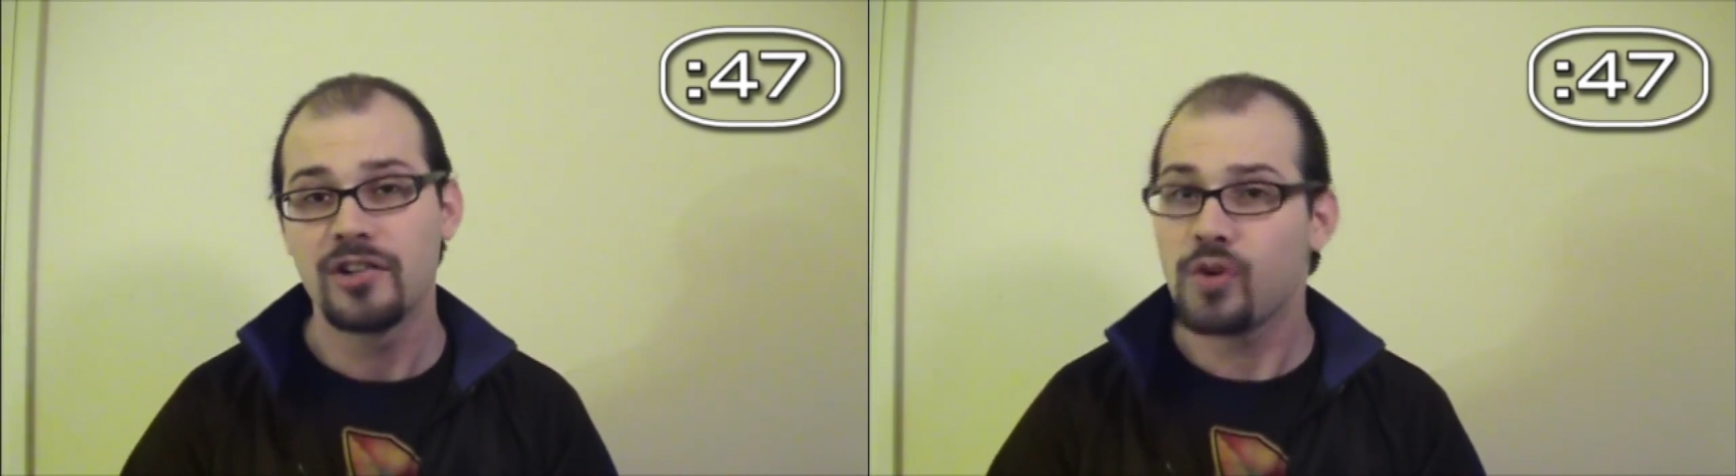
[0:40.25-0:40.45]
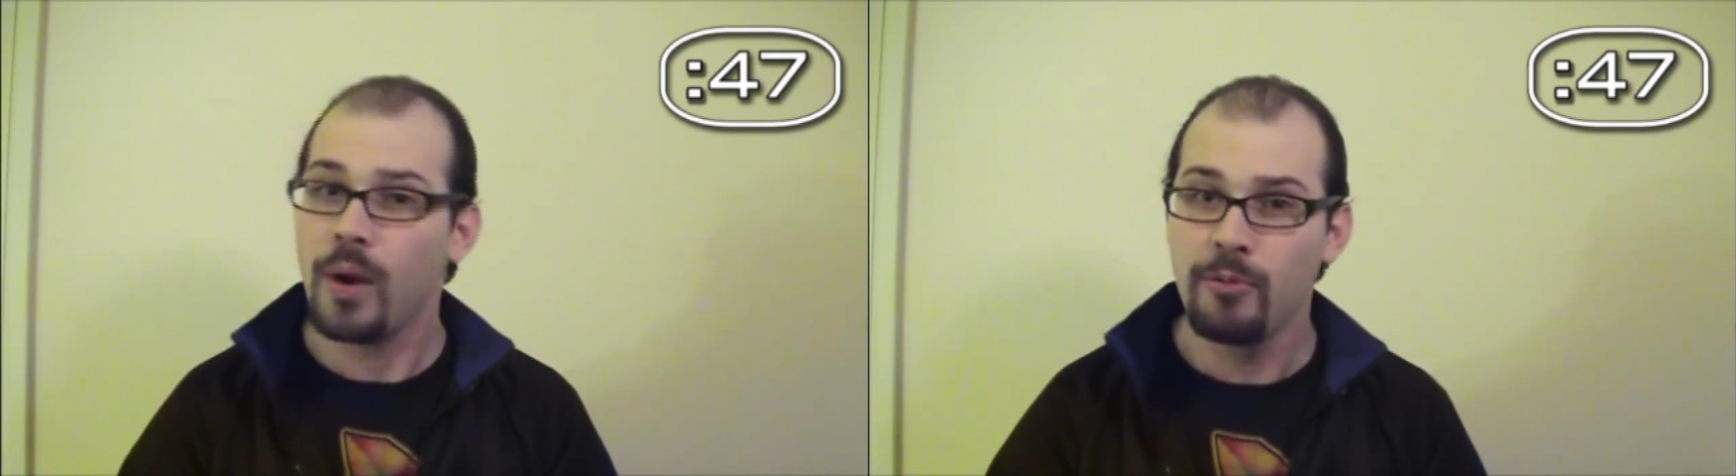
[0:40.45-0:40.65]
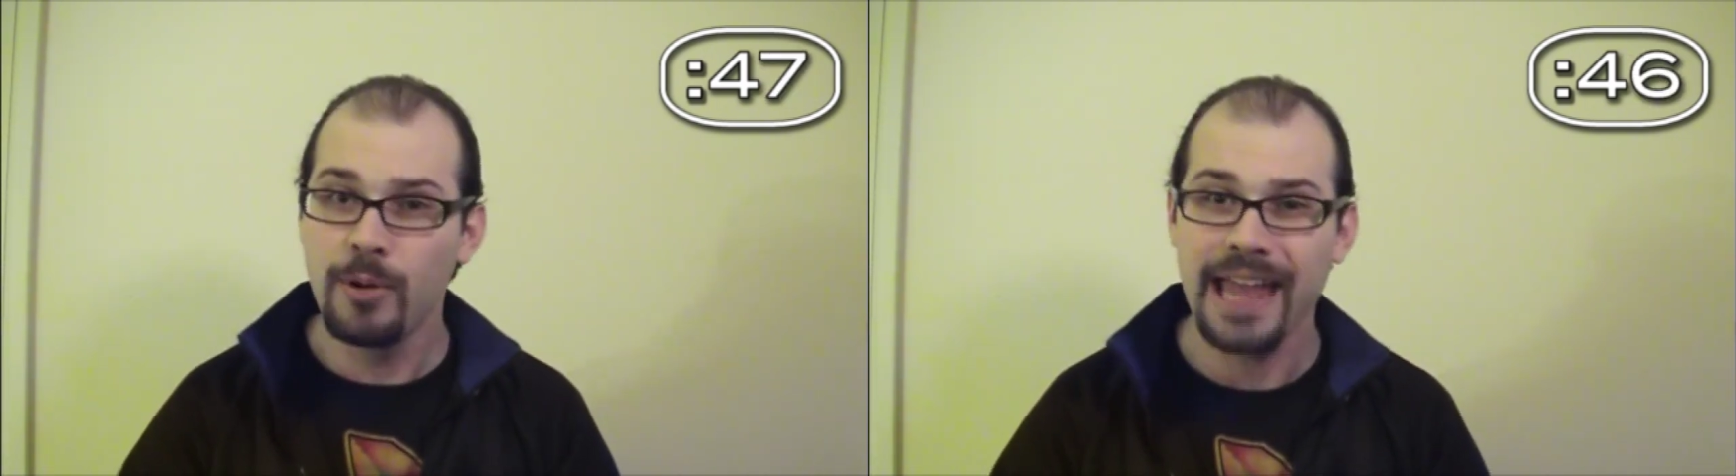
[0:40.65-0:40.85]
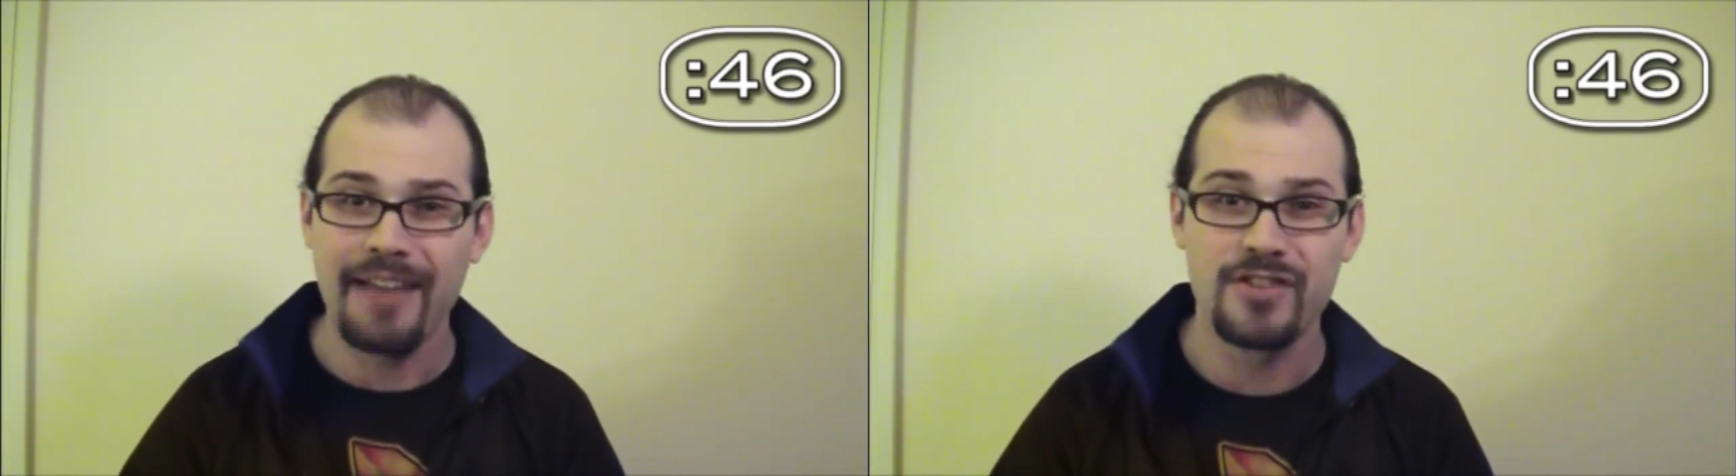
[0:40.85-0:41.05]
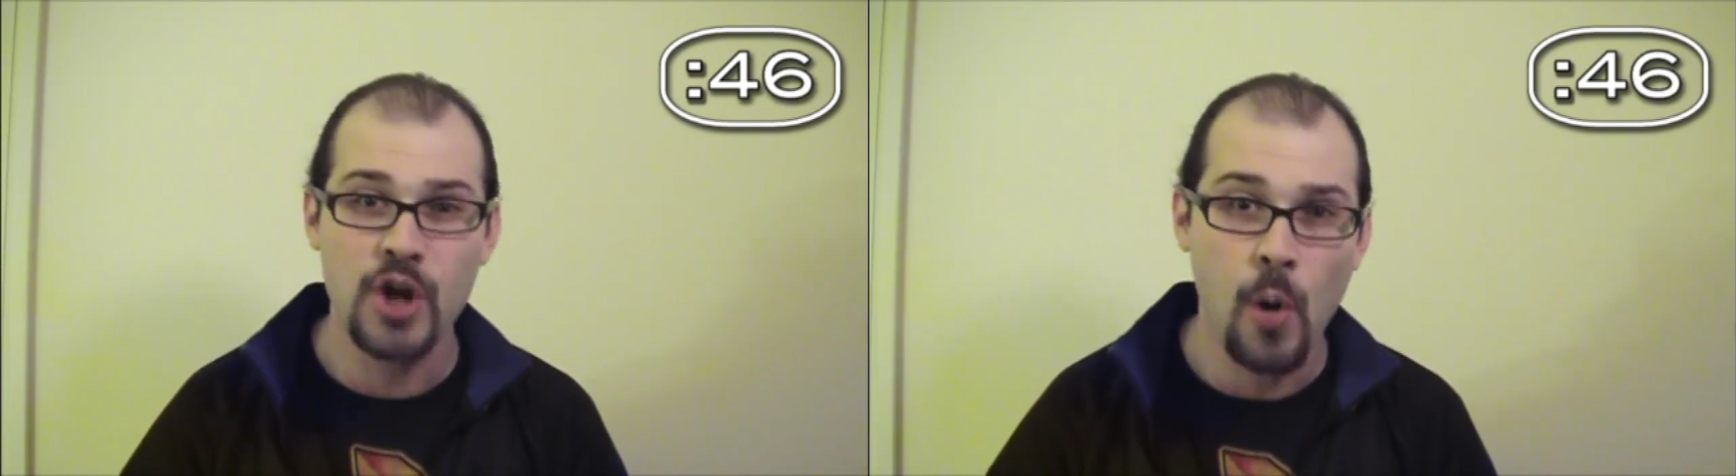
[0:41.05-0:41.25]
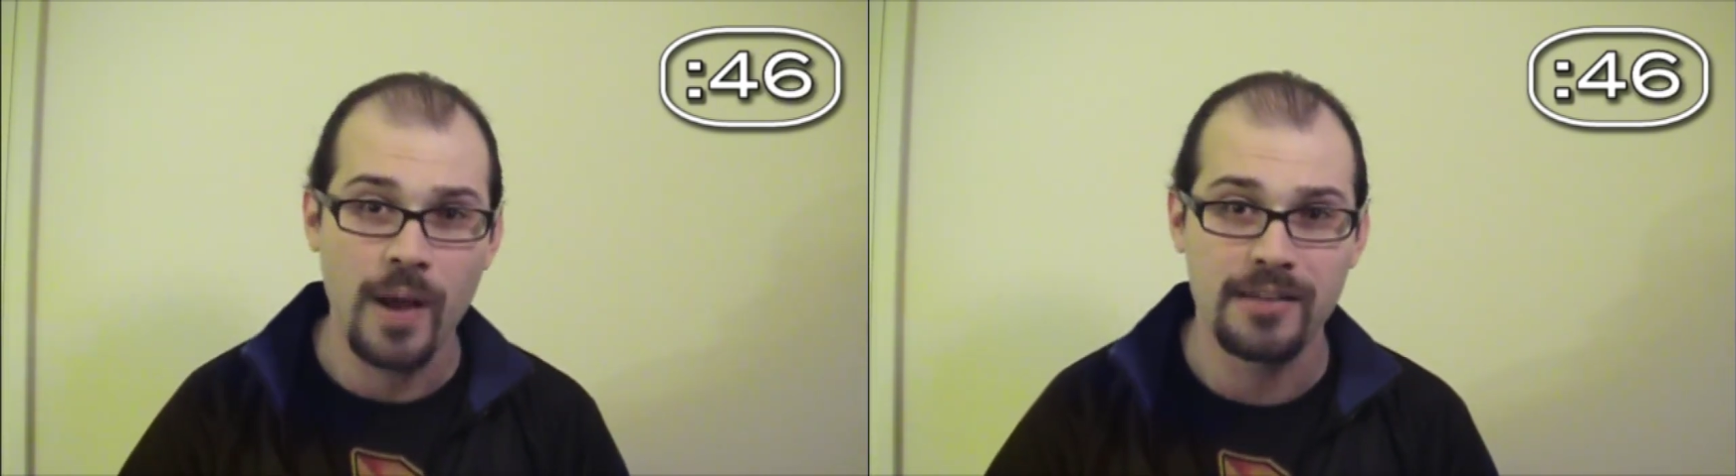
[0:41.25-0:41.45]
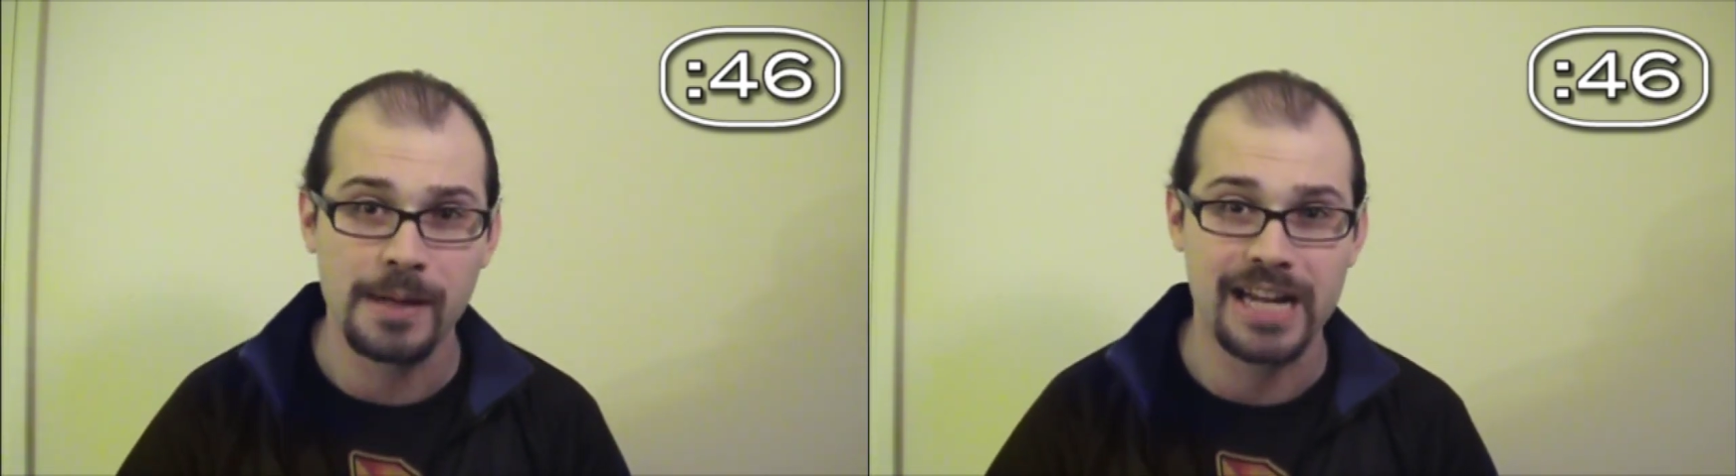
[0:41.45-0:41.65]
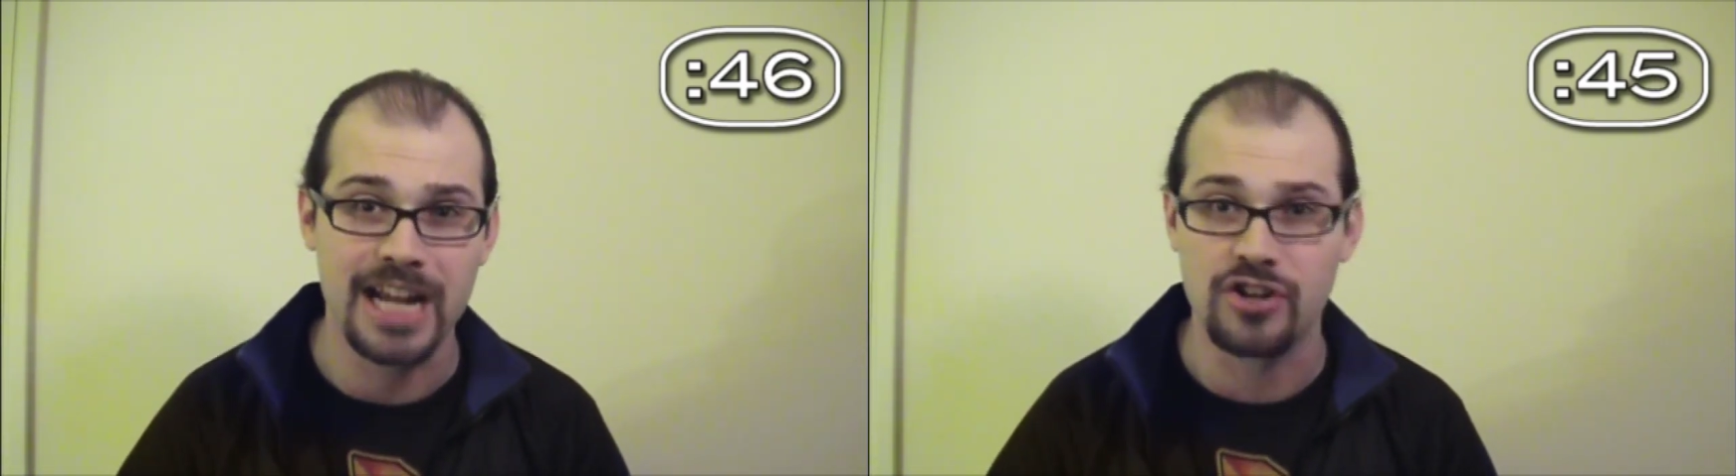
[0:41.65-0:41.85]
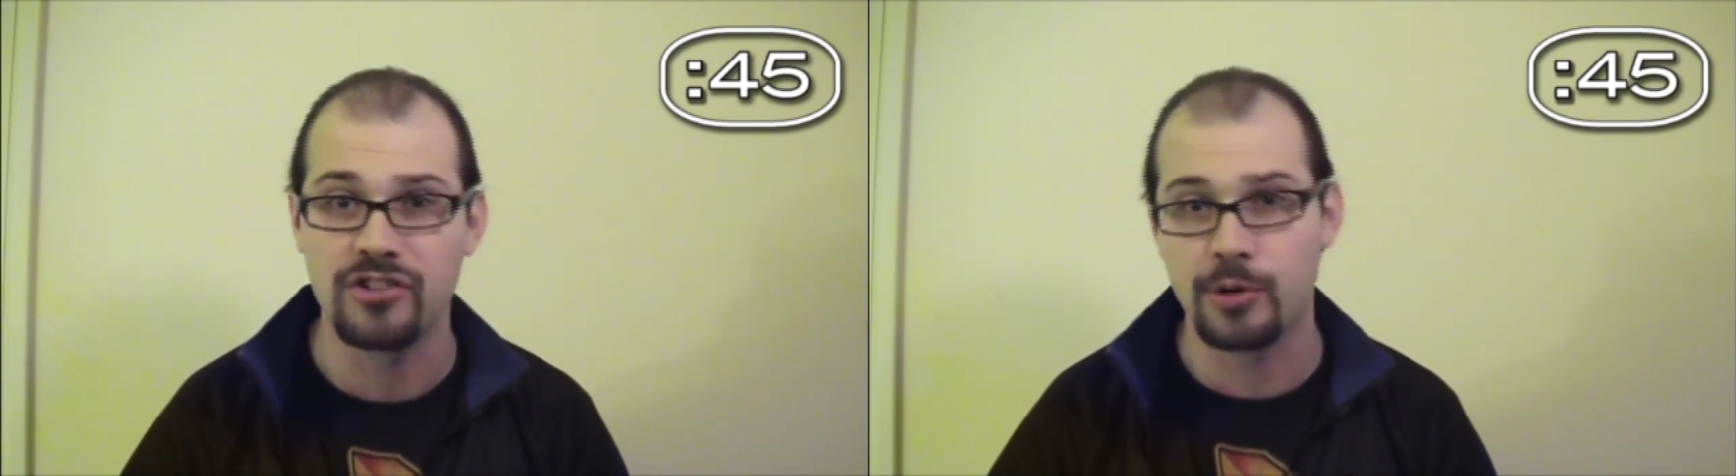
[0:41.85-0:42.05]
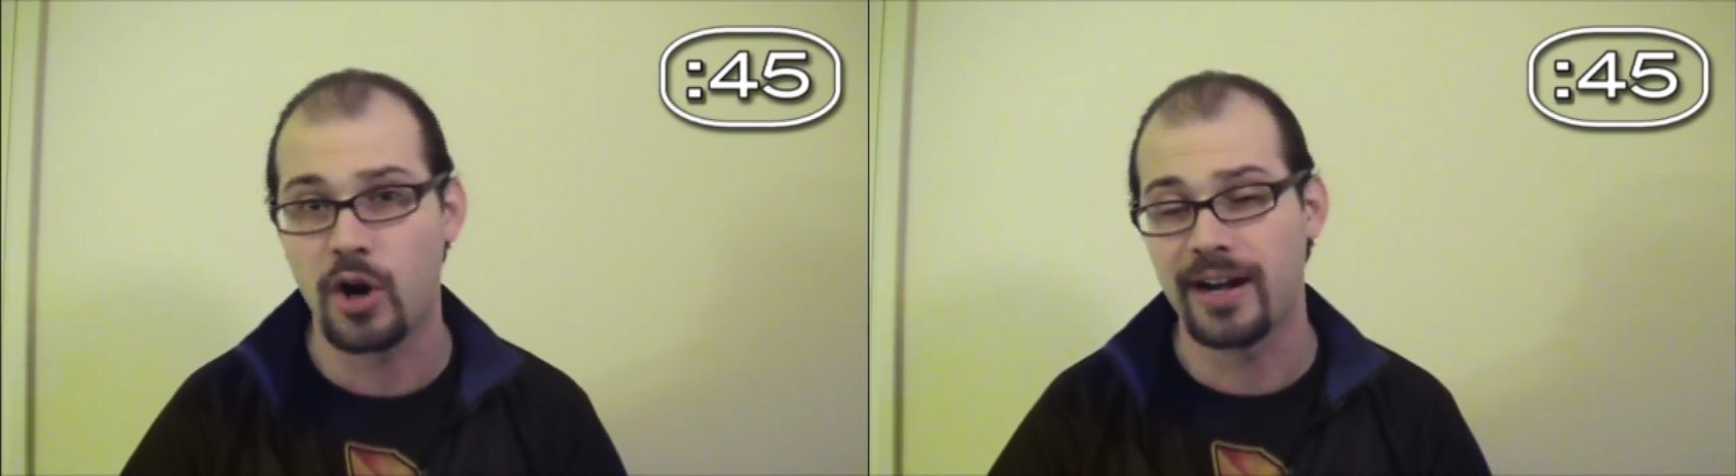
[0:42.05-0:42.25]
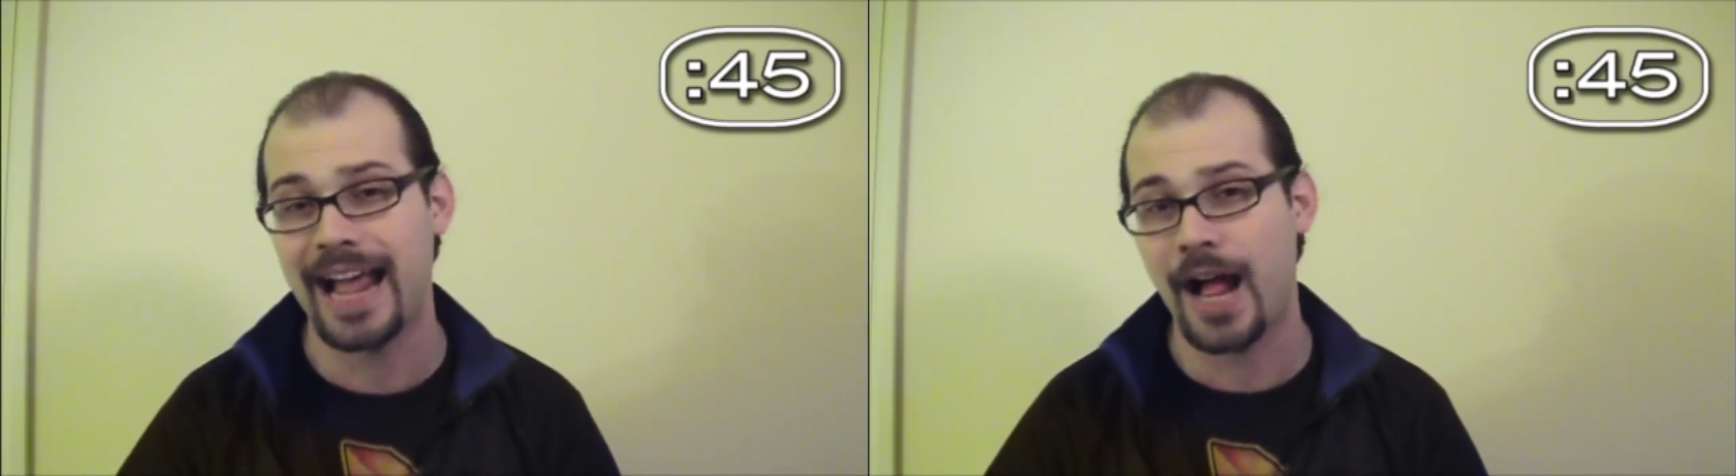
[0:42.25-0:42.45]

so I really have no expectations regarding